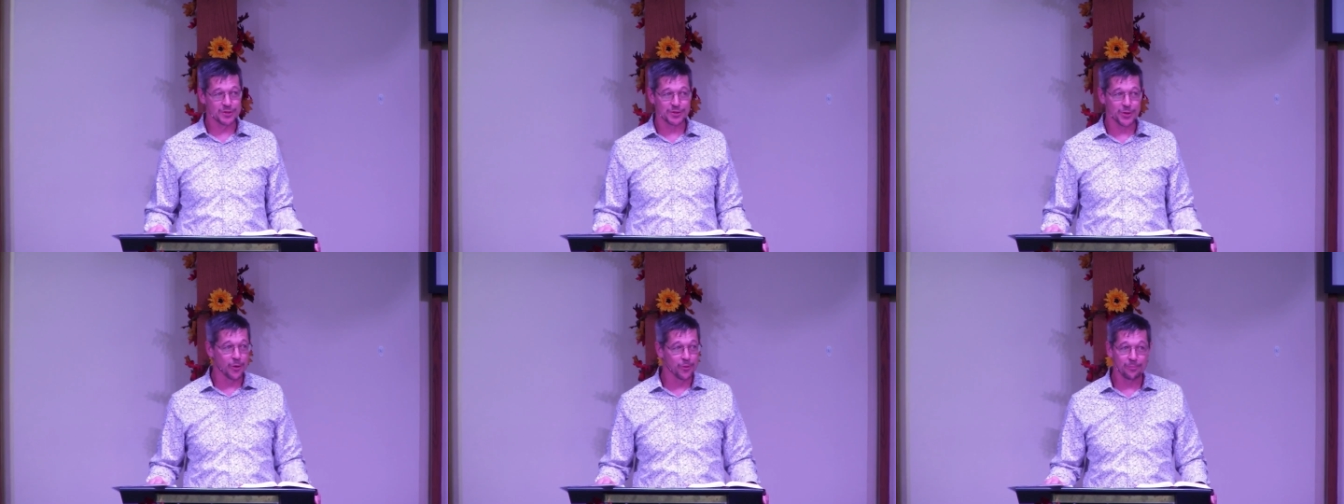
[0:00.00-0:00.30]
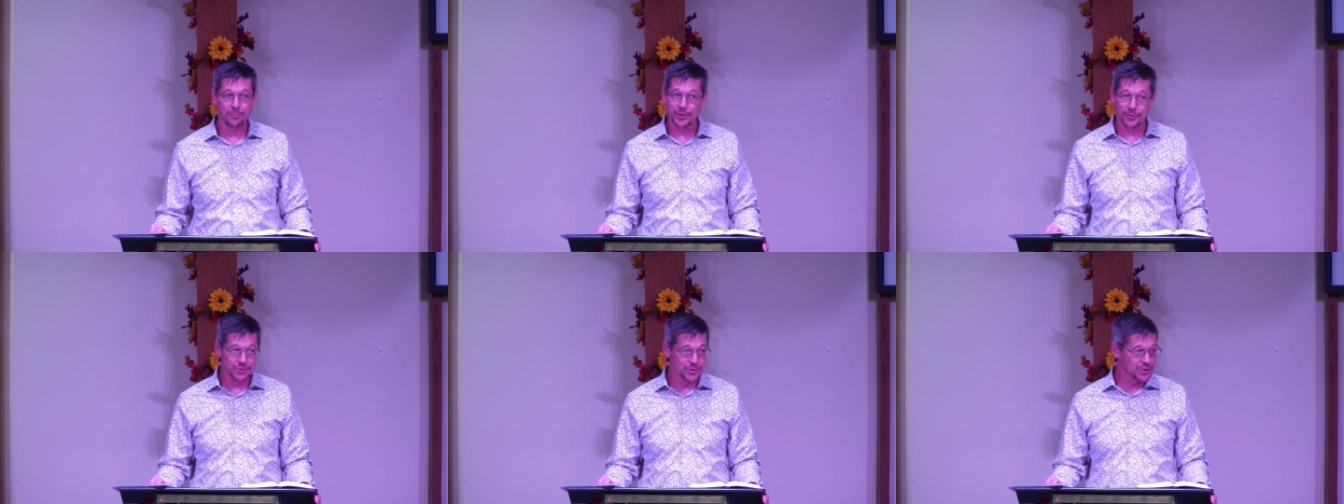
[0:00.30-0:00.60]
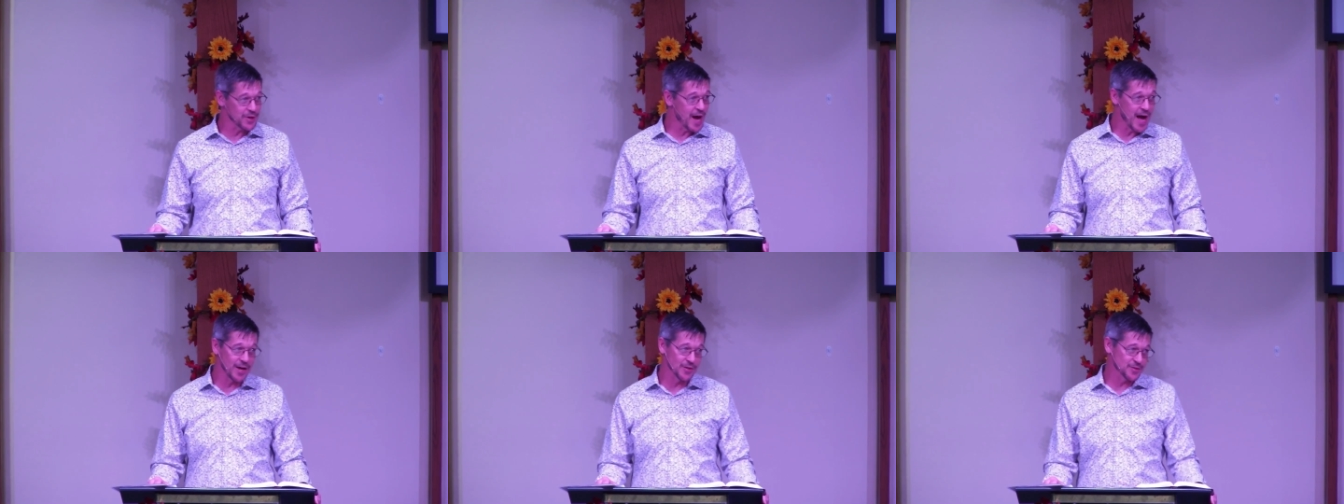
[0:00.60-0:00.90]
don't build
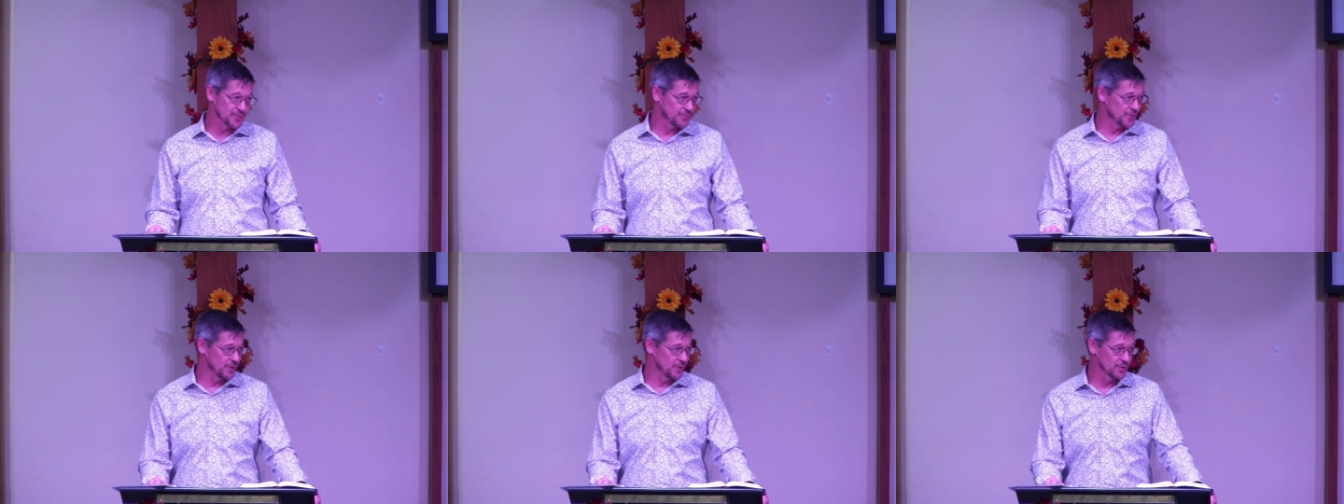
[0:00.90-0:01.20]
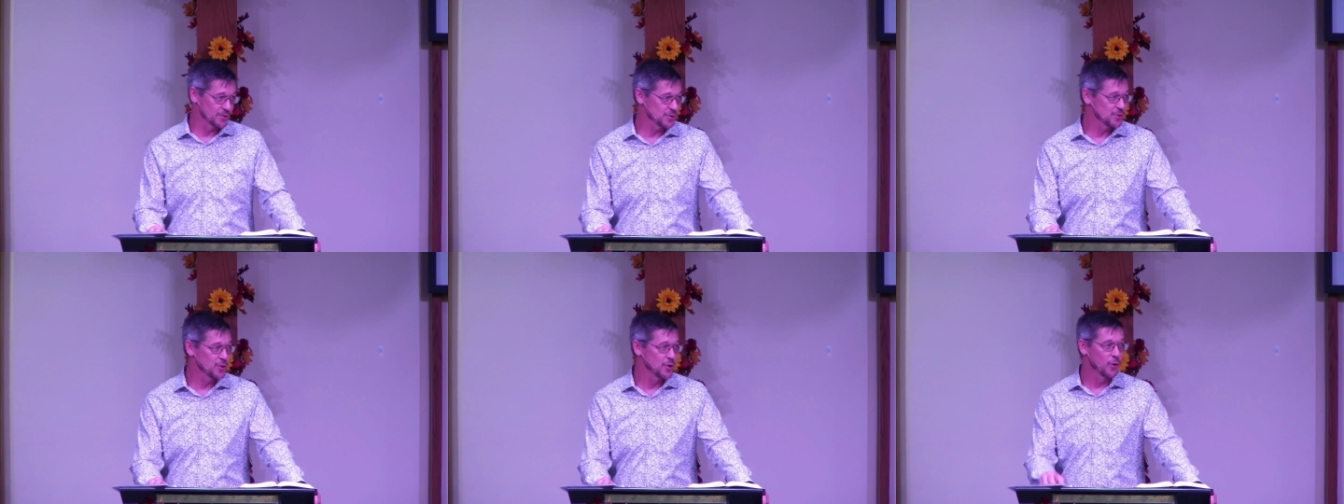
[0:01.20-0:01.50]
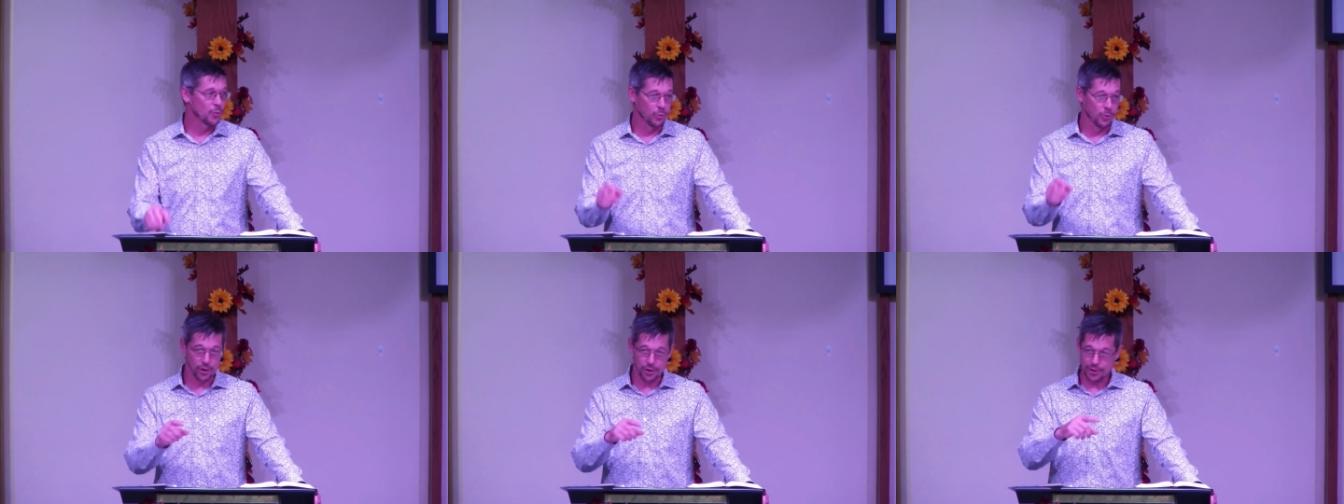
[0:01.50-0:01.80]
your house first,
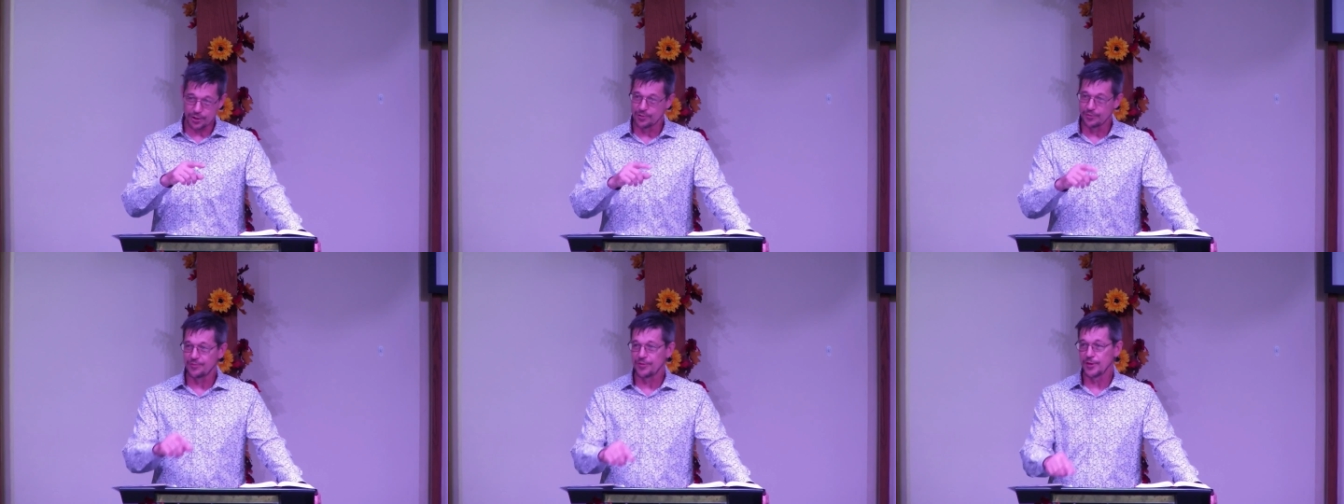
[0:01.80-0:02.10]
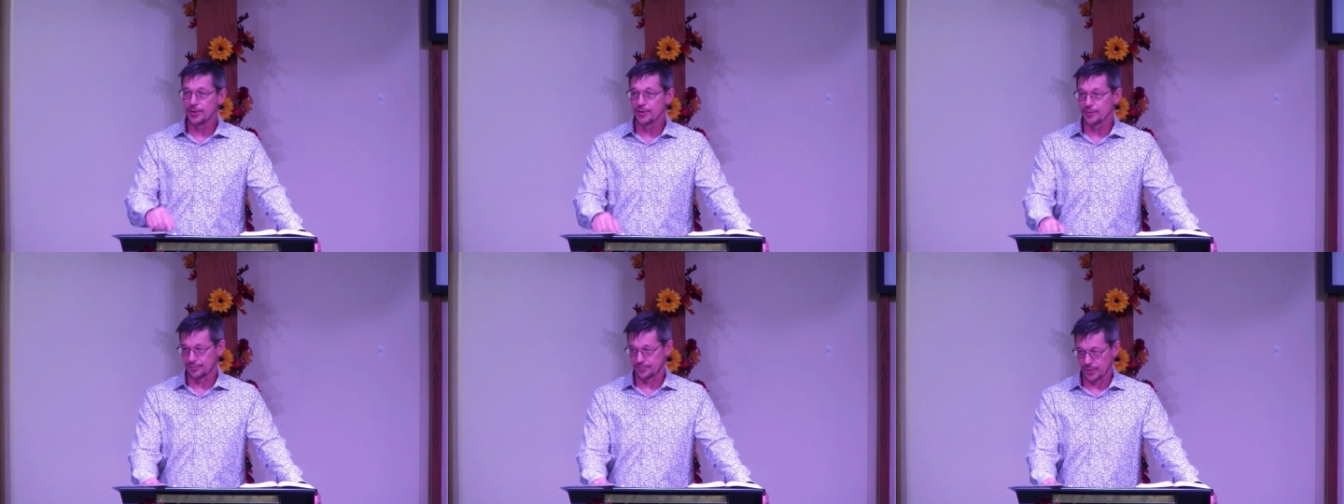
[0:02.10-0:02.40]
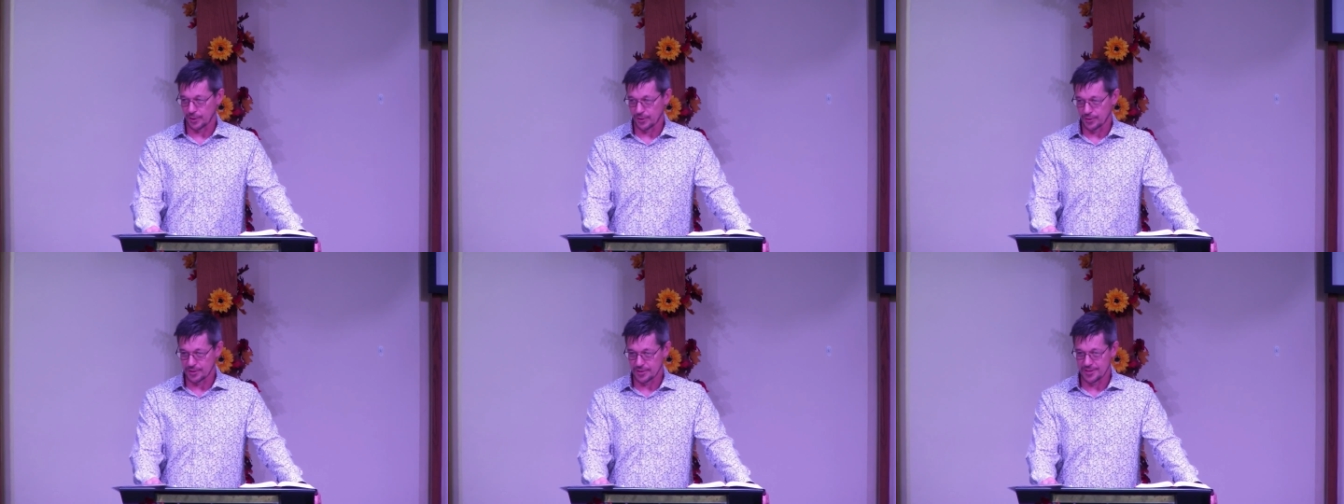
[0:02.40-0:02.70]
work your field
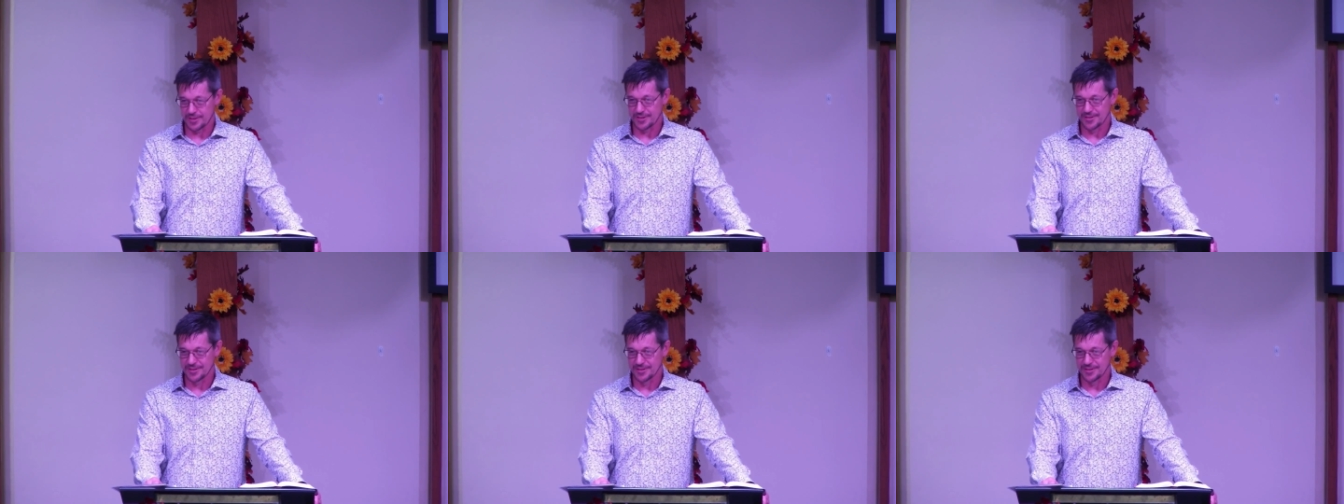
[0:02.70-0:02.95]
first.